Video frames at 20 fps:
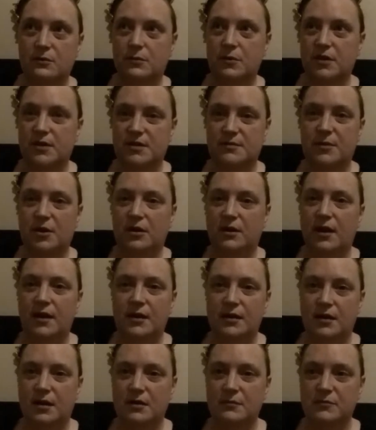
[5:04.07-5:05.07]
when a spirit kind
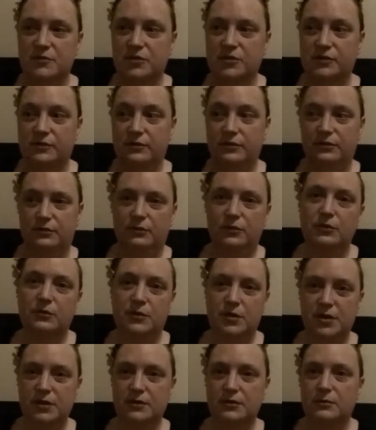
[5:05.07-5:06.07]
of comes through
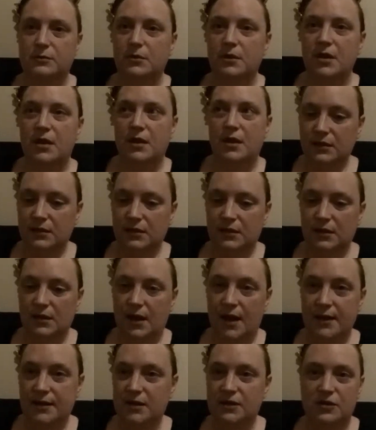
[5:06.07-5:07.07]
you,
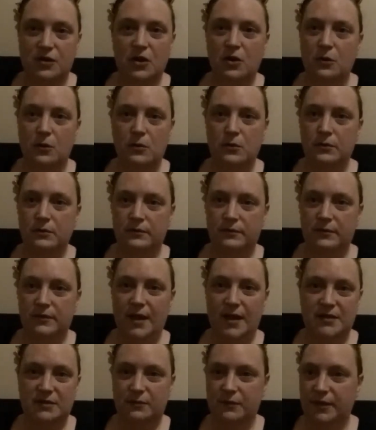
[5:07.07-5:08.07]
I didn't know
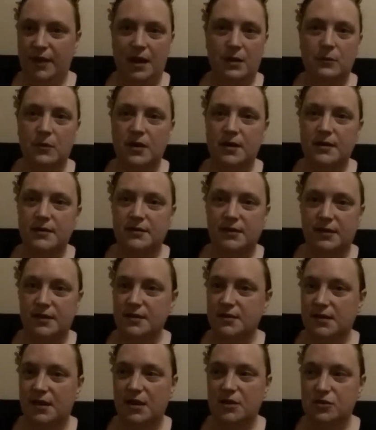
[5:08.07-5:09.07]
that's what that was. Like I
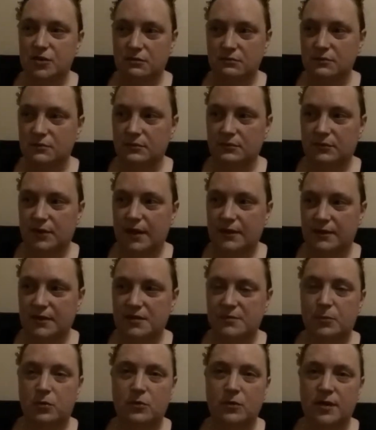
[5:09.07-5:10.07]
said, I don't, at
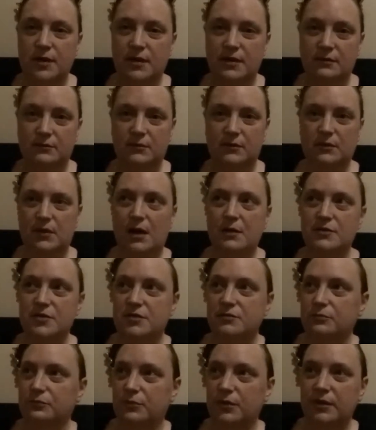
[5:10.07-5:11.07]
this point, I
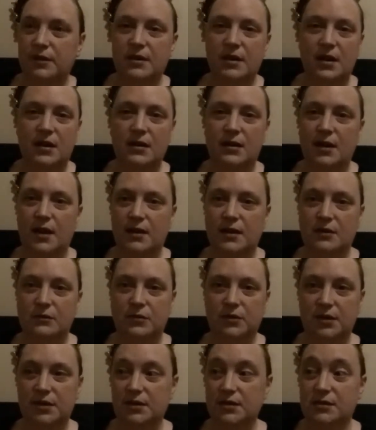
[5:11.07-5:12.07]
was really young and I
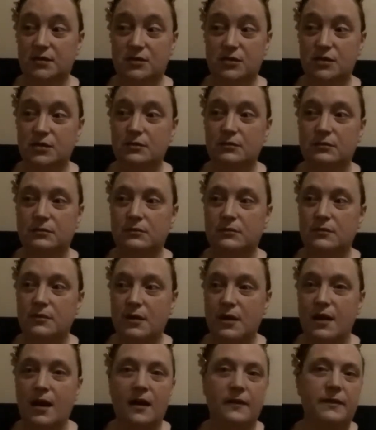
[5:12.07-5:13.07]
really knew
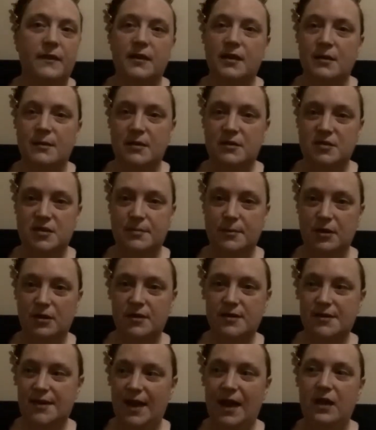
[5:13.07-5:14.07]
nothing about
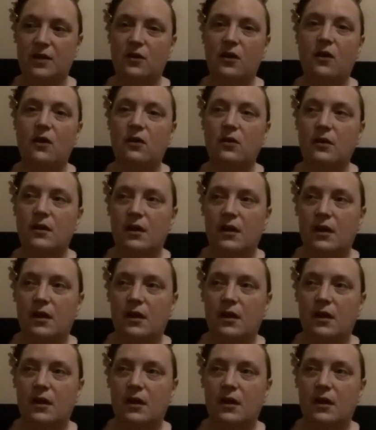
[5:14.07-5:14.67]
spirits at all.